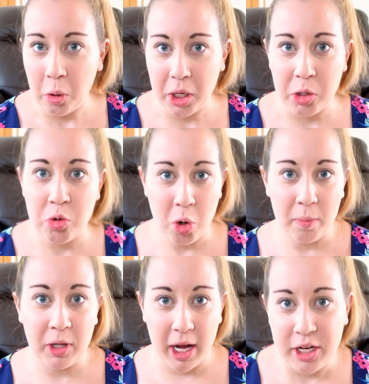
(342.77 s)
like
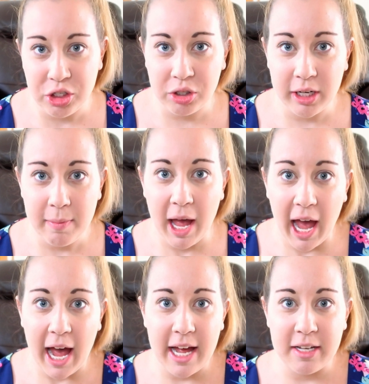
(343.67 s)
normal ice cream
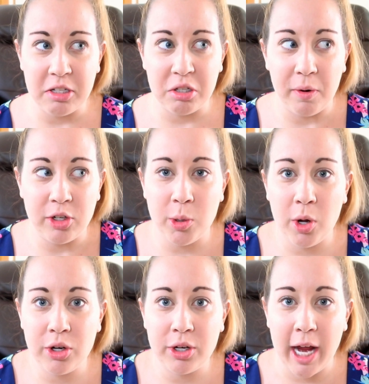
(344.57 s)
has two
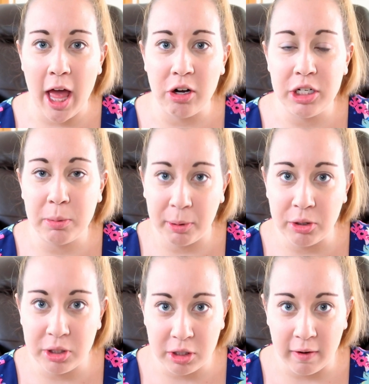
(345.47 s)
hundred calories per
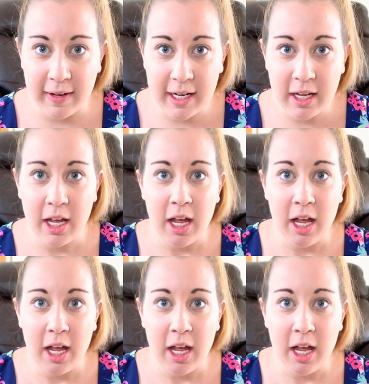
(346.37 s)
serving,